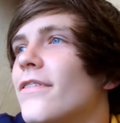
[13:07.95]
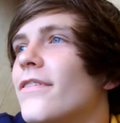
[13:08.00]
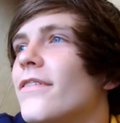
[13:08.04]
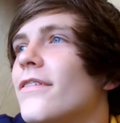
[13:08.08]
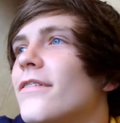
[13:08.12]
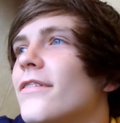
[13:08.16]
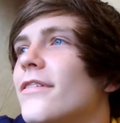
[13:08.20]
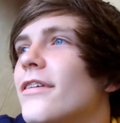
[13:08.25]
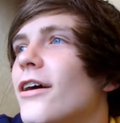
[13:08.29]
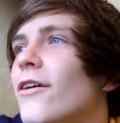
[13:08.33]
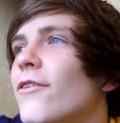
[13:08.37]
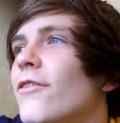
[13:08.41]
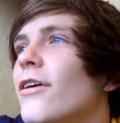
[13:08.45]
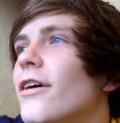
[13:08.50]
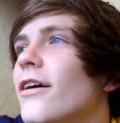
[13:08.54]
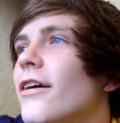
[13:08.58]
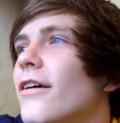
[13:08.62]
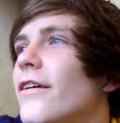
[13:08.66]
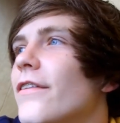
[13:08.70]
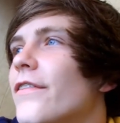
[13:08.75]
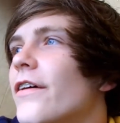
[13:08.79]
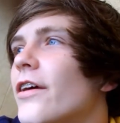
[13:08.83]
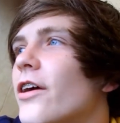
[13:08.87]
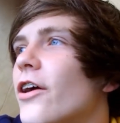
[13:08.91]
so
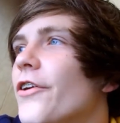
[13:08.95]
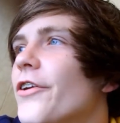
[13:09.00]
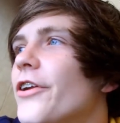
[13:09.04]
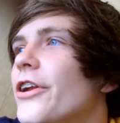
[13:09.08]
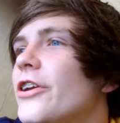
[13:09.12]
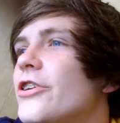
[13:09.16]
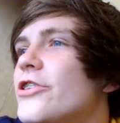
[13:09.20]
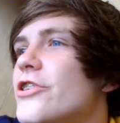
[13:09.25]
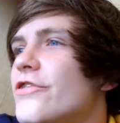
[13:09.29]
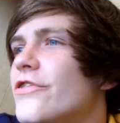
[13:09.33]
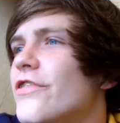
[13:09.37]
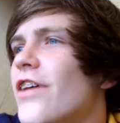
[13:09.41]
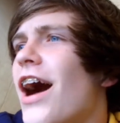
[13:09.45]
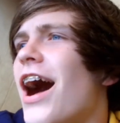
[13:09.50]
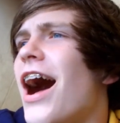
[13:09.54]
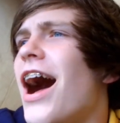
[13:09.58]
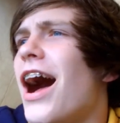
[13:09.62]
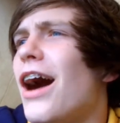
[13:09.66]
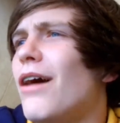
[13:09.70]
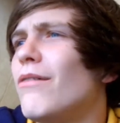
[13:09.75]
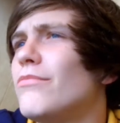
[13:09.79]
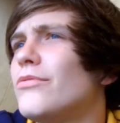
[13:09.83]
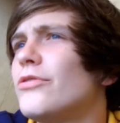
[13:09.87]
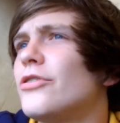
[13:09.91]
the the conditions are
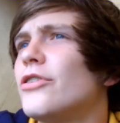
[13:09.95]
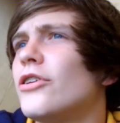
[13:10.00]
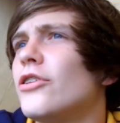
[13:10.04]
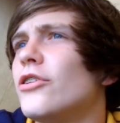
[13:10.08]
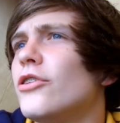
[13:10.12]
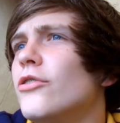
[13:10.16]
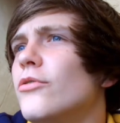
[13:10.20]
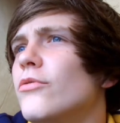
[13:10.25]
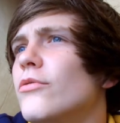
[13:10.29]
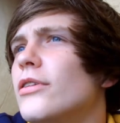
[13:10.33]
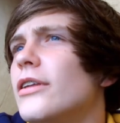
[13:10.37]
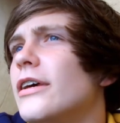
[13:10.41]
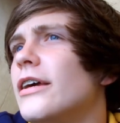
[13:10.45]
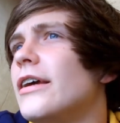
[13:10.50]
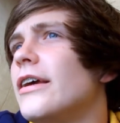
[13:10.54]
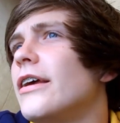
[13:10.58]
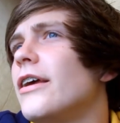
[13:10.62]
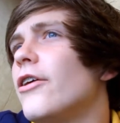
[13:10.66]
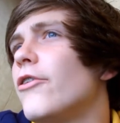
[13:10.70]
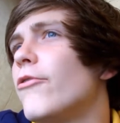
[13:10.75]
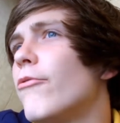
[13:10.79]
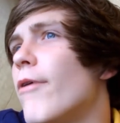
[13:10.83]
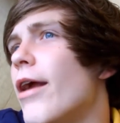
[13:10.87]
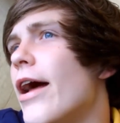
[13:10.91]
absolutely
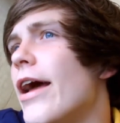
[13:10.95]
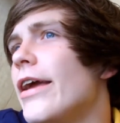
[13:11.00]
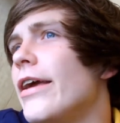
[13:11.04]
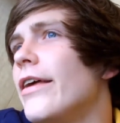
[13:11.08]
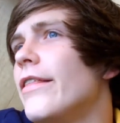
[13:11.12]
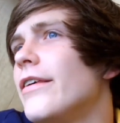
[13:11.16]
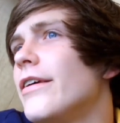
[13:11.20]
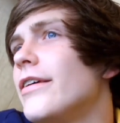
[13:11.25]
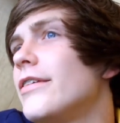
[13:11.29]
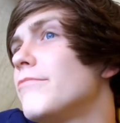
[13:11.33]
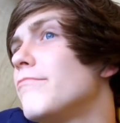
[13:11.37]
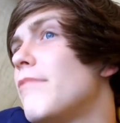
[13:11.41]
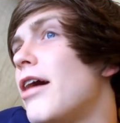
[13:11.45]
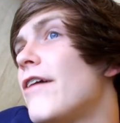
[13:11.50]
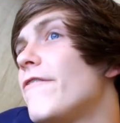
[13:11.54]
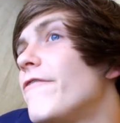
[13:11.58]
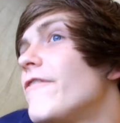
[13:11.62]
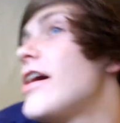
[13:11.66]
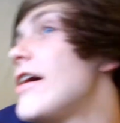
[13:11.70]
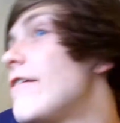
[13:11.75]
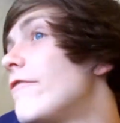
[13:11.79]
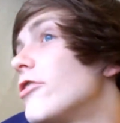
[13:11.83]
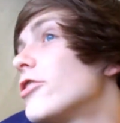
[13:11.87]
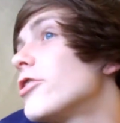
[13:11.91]
great. These are my
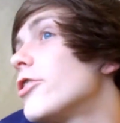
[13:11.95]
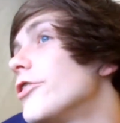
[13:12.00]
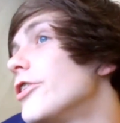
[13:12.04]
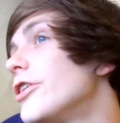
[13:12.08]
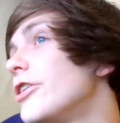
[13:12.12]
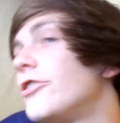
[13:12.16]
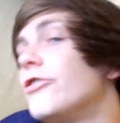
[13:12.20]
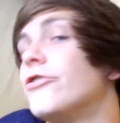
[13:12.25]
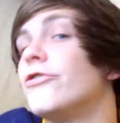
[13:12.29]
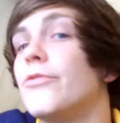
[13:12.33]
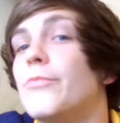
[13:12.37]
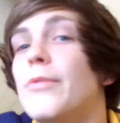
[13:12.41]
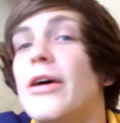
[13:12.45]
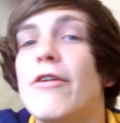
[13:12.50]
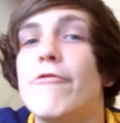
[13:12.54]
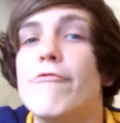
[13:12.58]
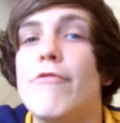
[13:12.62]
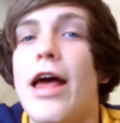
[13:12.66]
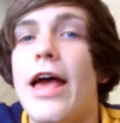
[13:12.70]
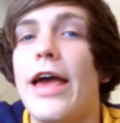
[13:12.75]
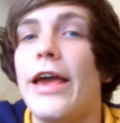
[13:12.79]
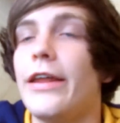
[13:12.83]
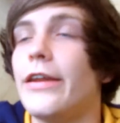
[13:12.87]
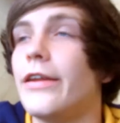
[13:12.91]
favourite conditions, a bit of
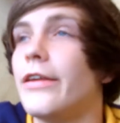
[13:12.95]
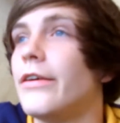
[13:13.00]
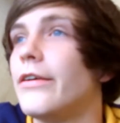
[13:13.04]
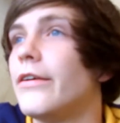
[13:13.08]
rain.